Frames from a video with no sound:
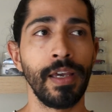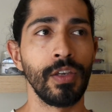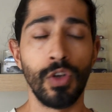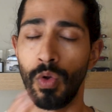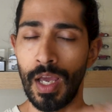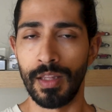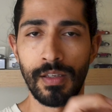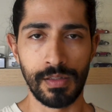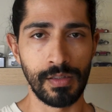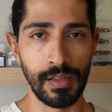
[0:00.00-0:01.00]
You know, like
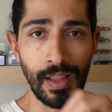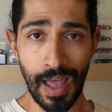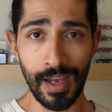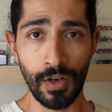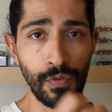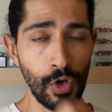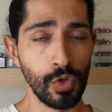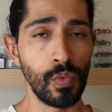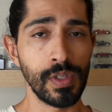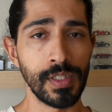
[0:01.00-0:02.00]
this line of
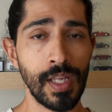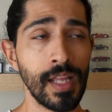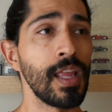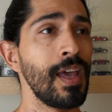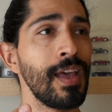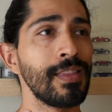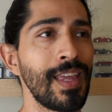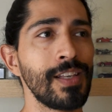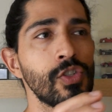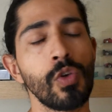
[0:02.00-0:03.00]
Hot Wheels that
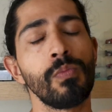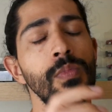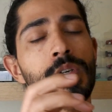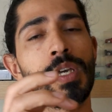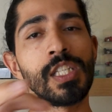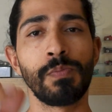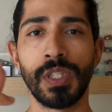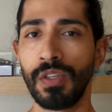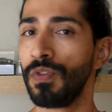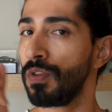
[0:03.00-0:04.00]
takes some
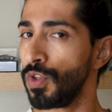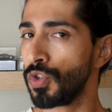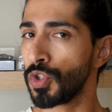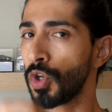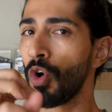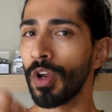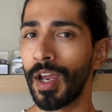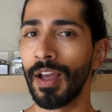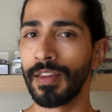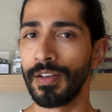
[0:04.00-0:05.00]
specific features or
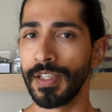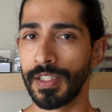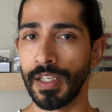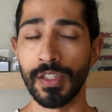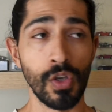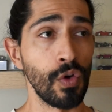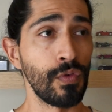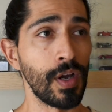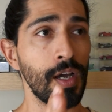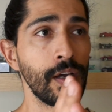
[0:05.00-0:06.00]
characteristics
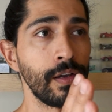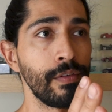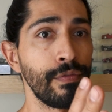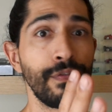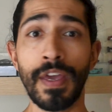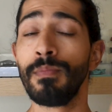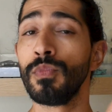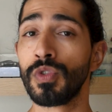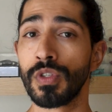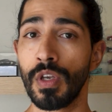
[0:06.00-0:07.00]
of a
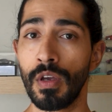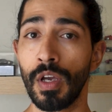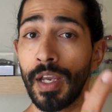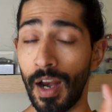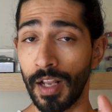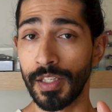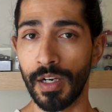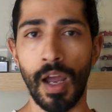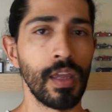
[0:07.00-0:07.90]
famous character,